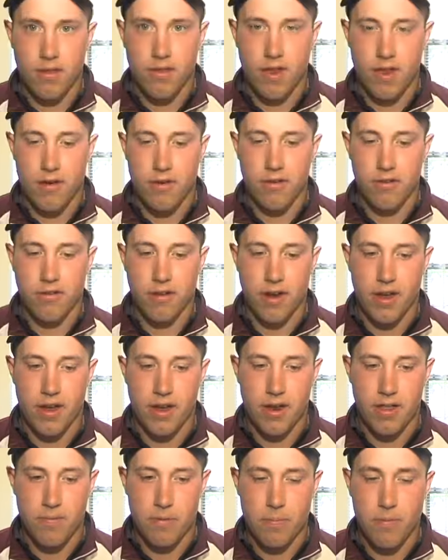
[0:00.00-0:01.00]
Today was
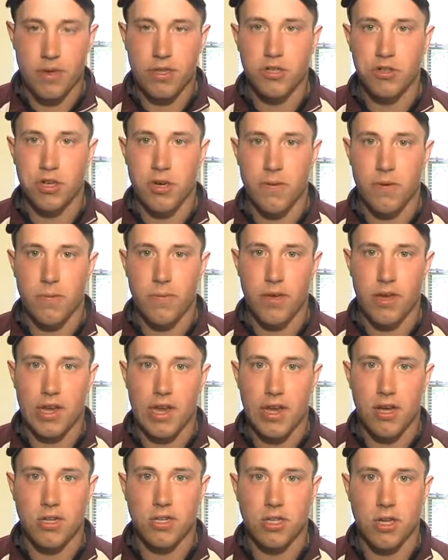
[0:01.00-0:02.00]
great. It's been my dream to play
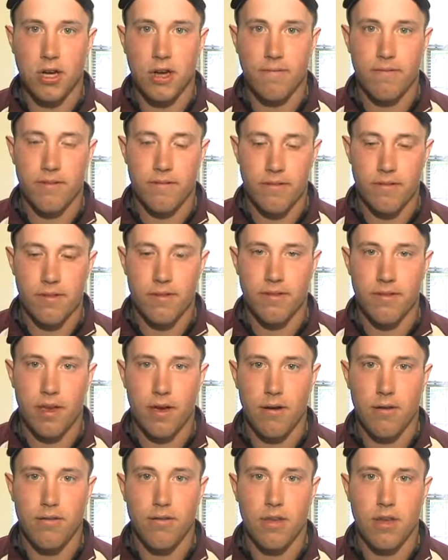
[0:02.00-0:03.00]
college golf ever since
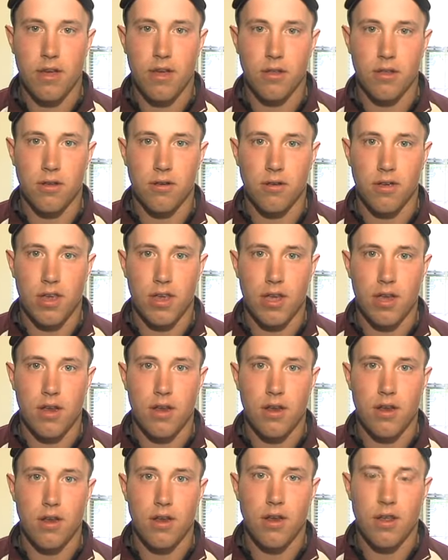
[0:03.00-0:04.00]
I was a little
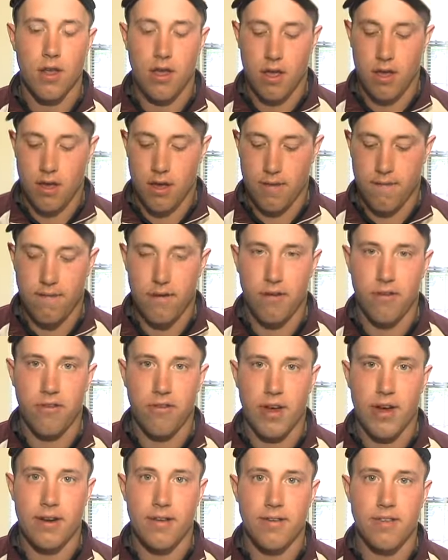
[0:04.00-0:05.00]
kid, and it feels
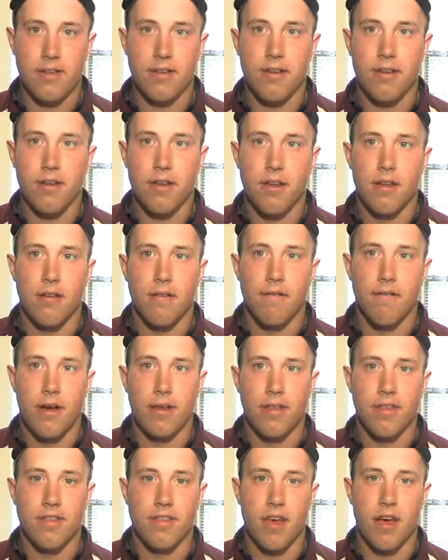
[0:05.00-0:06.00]
great just to
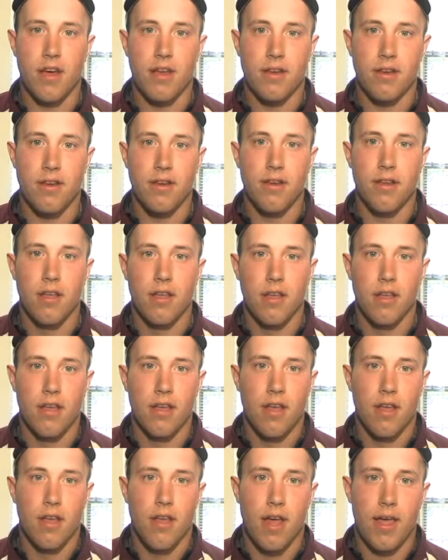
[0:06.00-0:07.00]
finally sign and
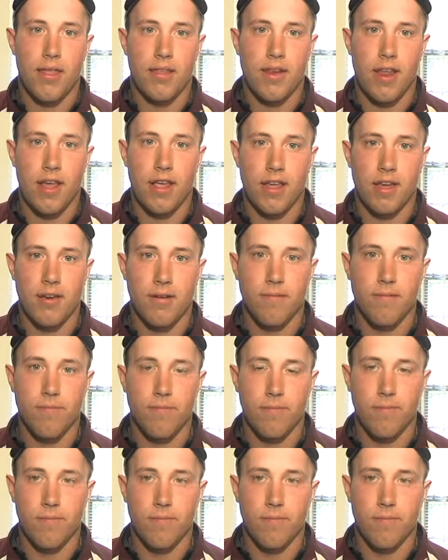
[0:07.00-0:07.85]
have the day come.